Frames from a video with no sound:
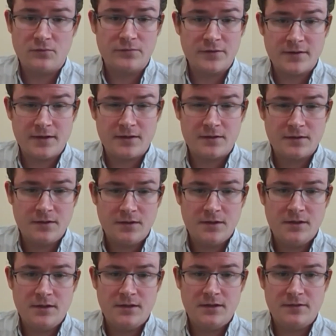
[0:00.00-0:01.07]
over there
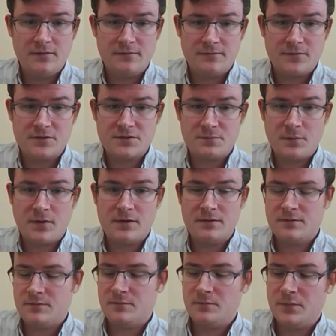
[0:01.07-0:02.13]
in the first
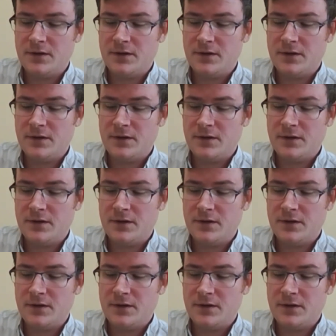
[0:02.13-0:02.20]
part,